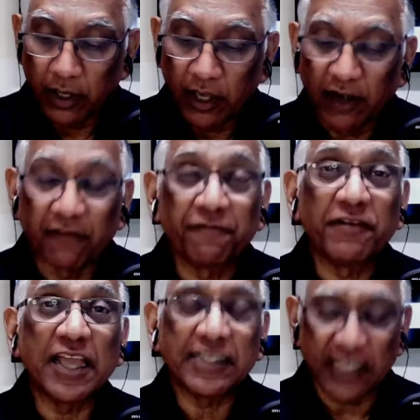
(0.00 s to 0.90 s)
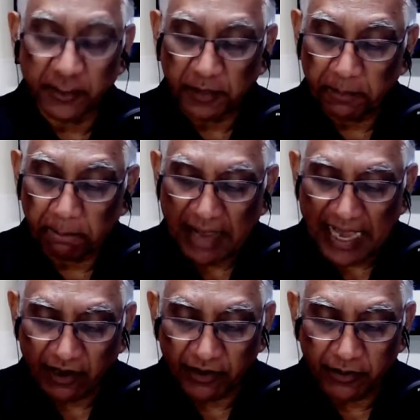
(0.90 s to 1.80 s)
Her face has been
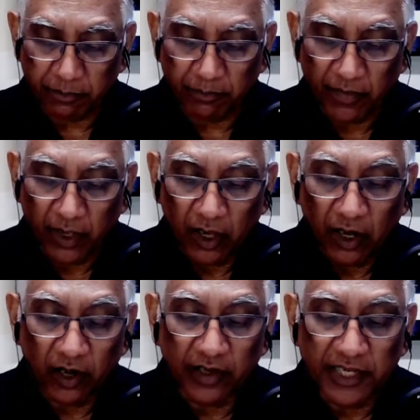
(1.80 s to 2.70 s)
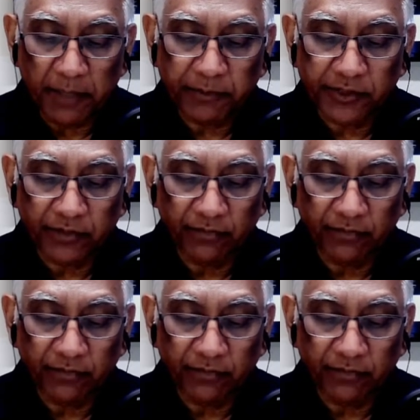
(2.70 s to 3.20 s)
battered. Her lips,